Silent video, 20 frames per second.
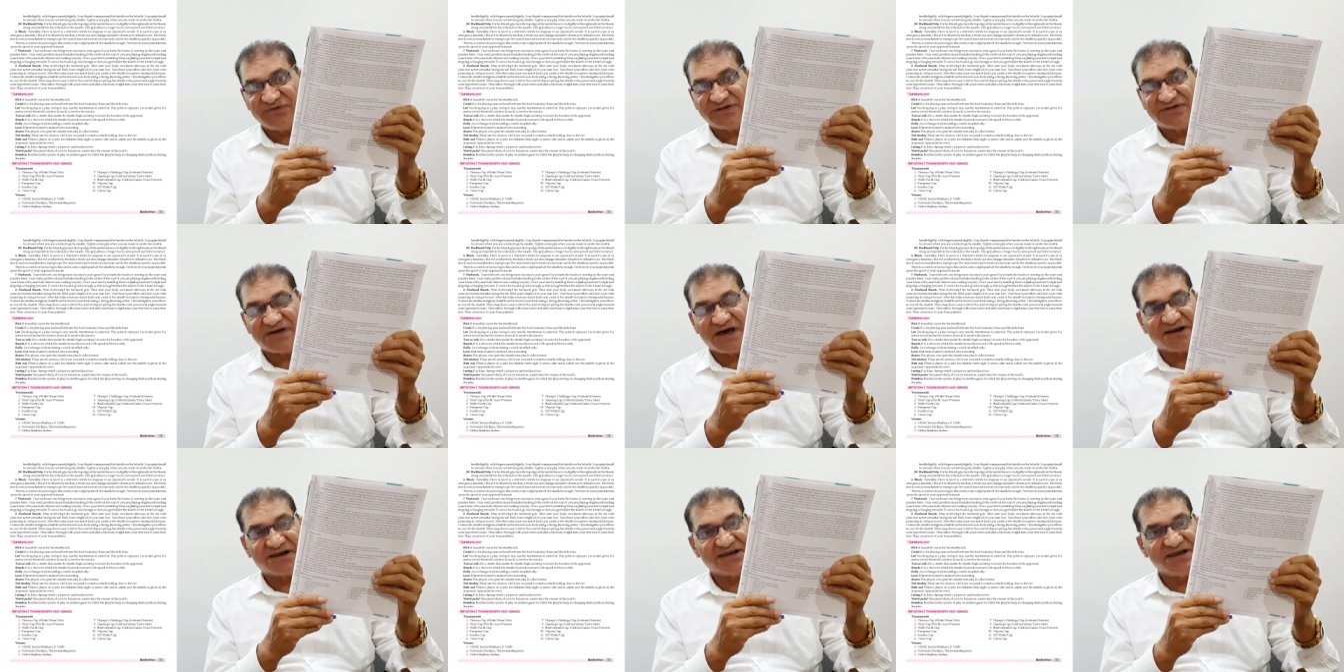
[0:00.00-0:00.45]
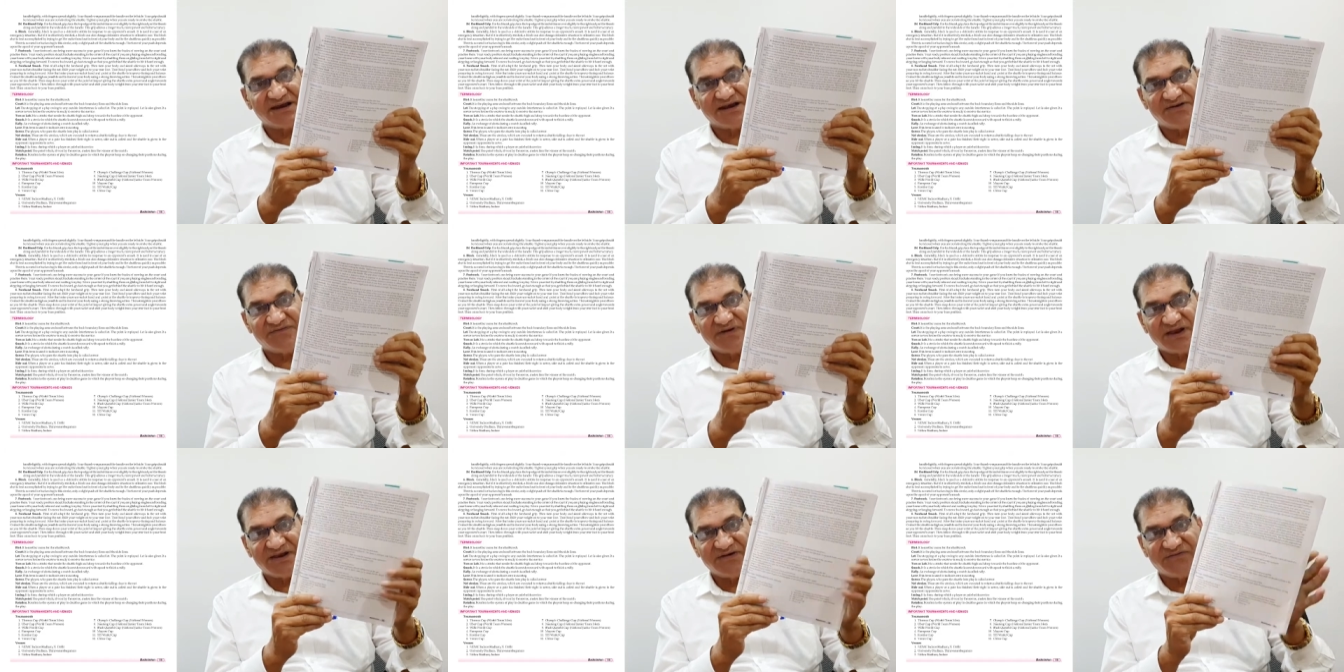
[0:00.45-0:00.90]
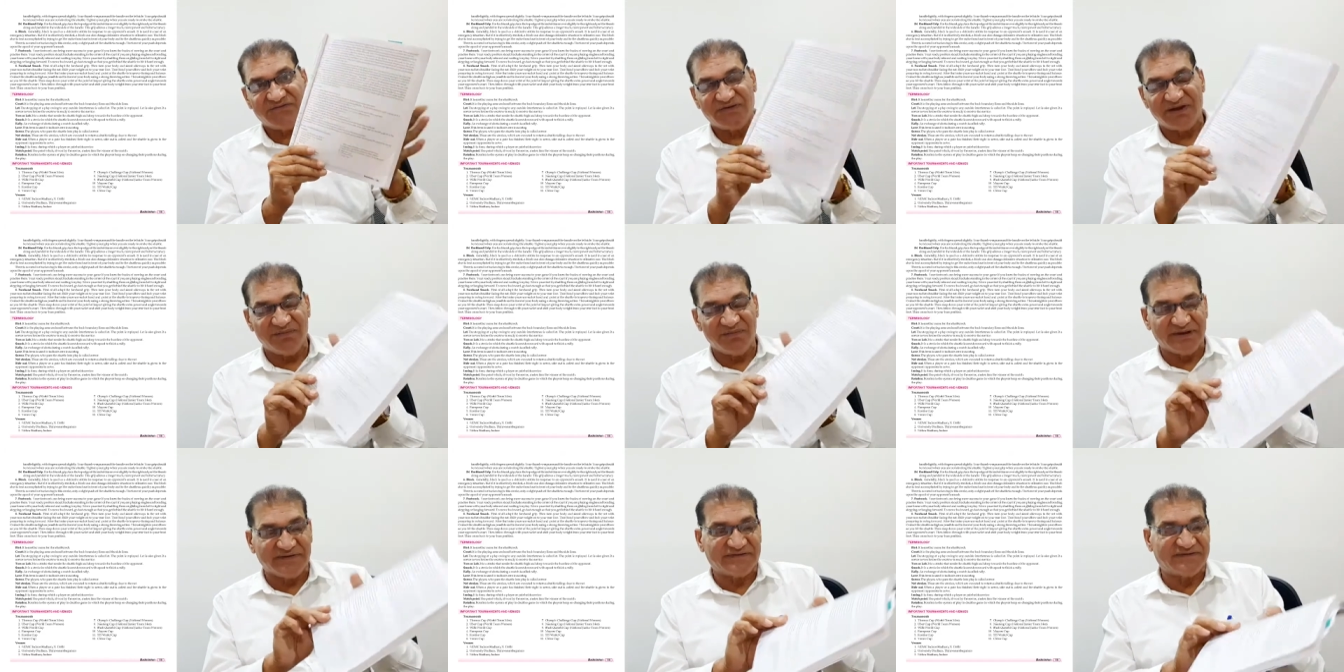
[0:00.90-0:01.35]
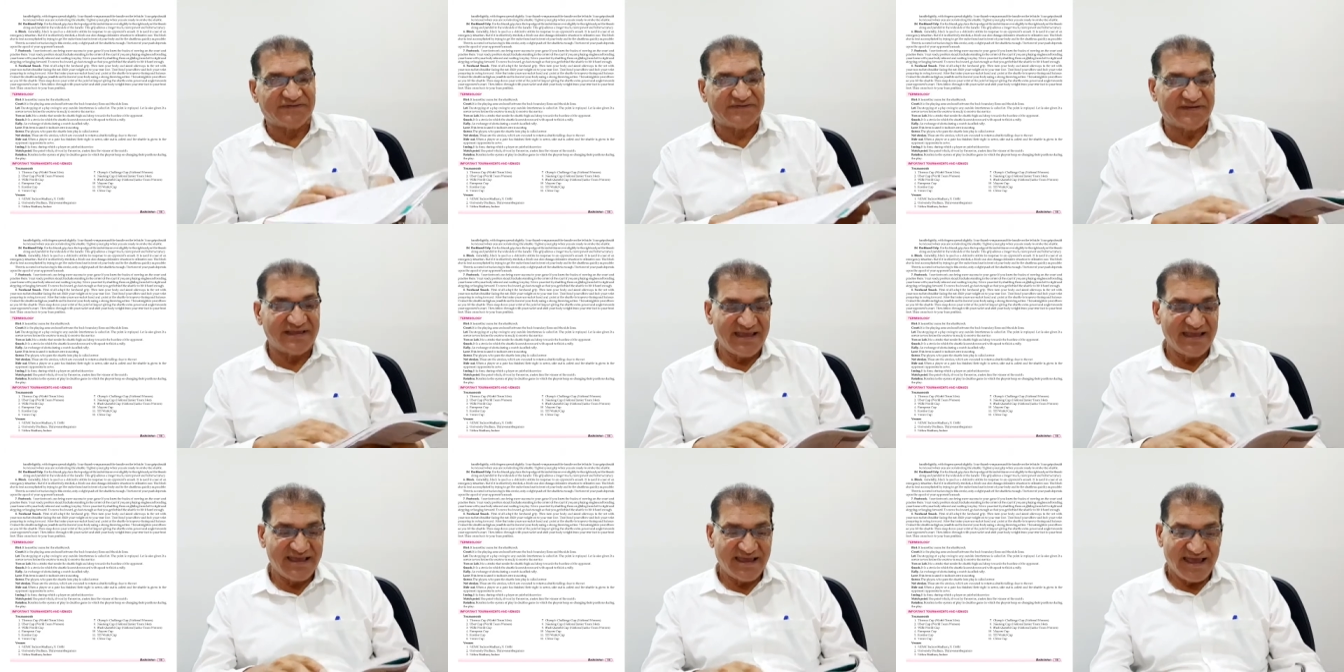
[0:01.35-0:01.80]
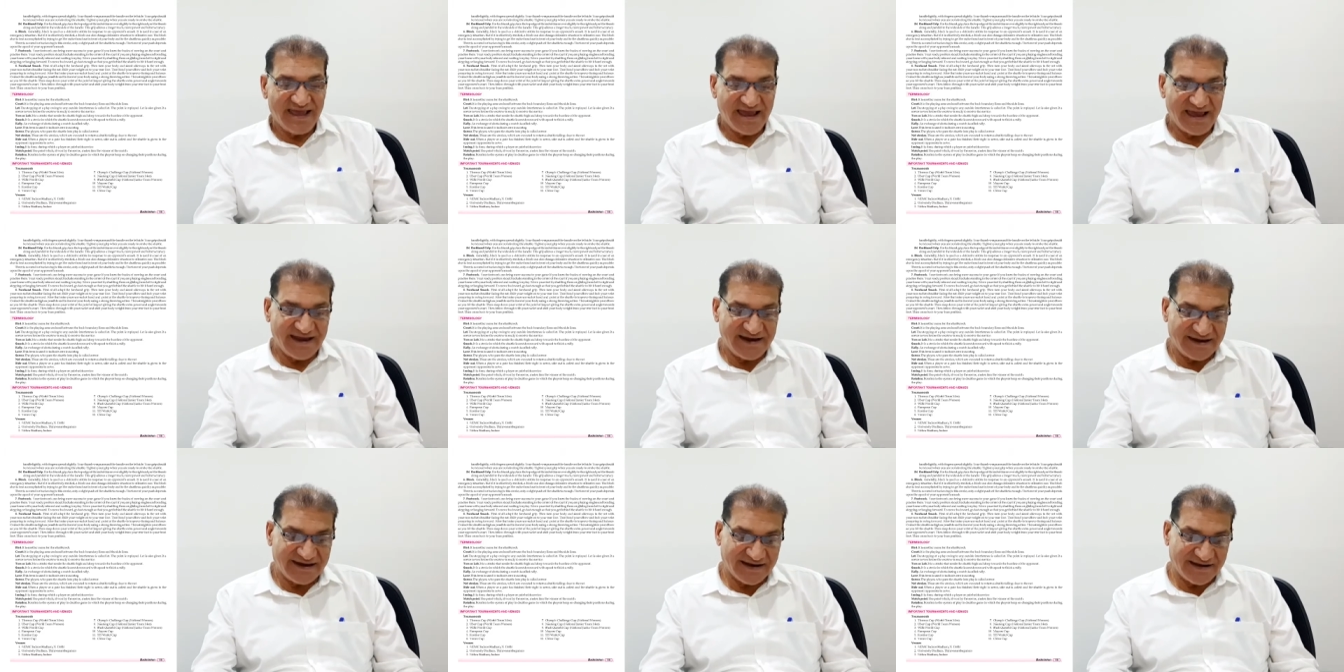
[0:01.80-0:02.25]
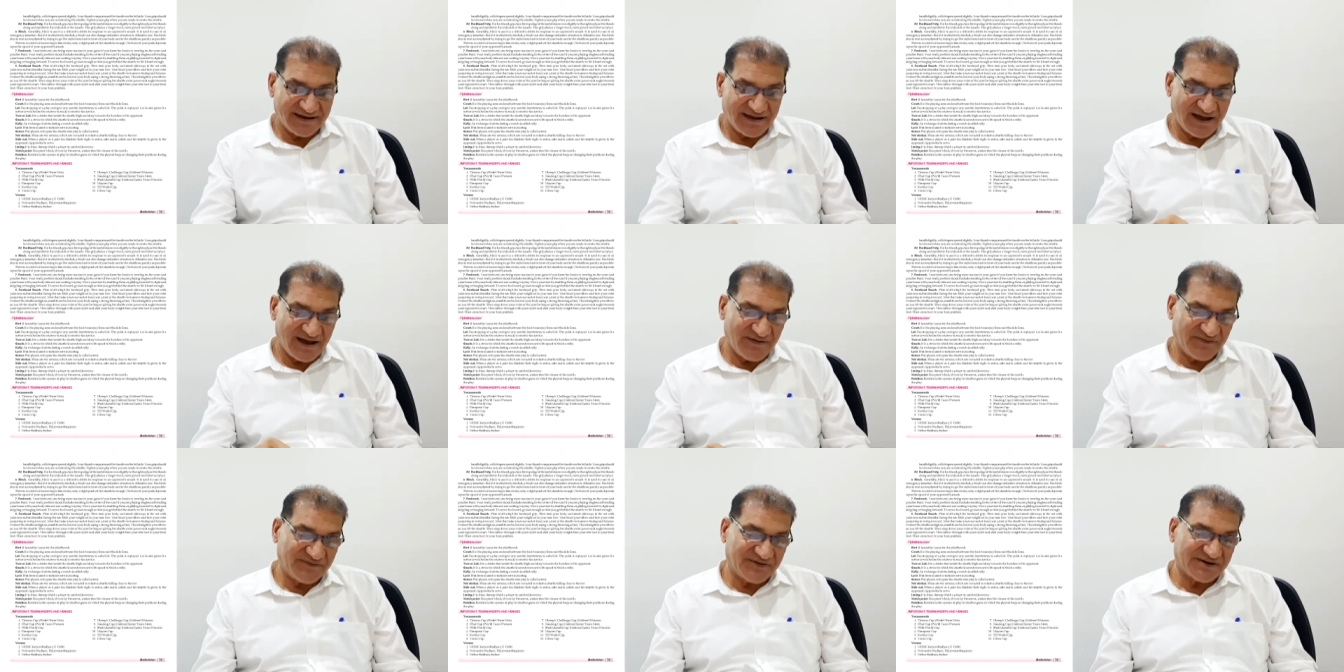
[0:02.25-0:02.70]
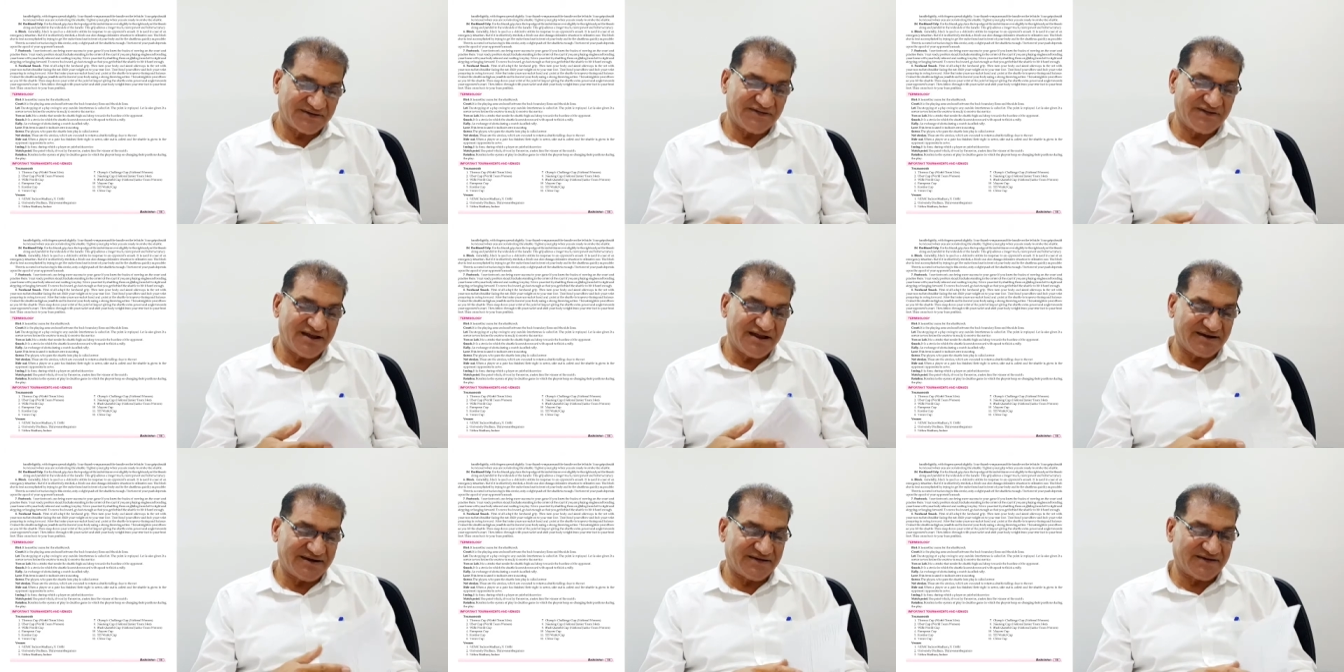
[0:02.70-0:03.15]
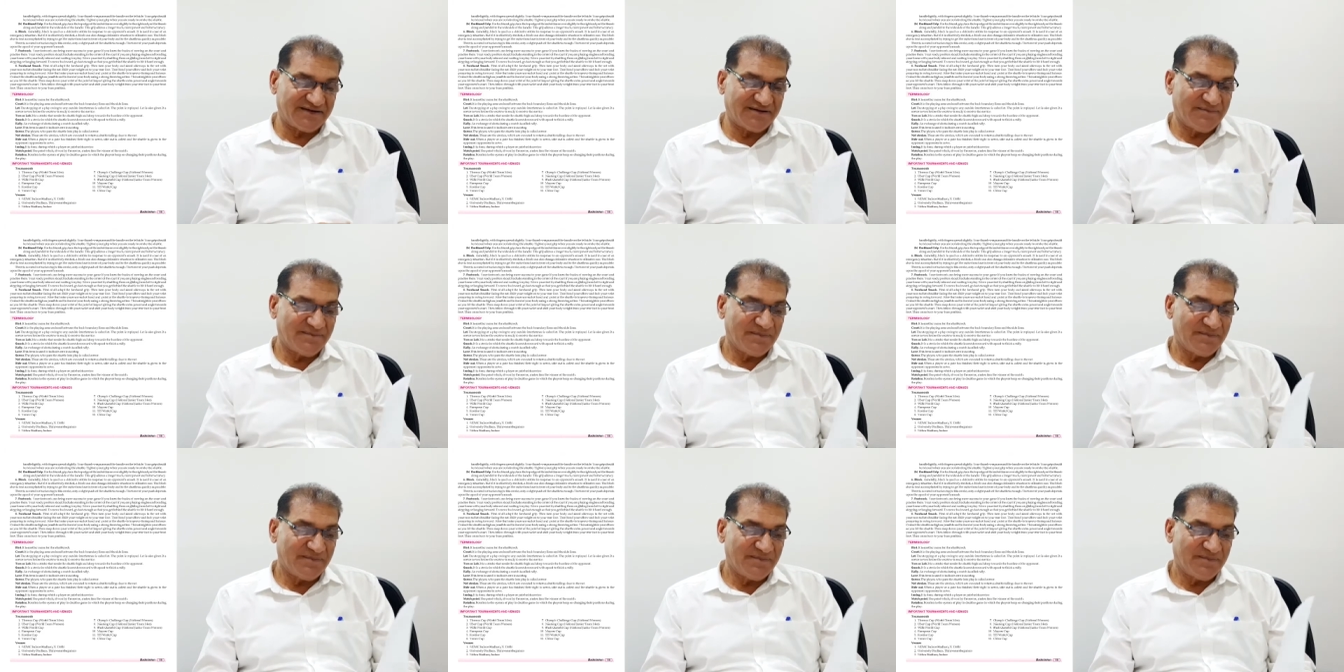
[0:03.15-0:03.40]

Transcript: which are really very famous. And after that,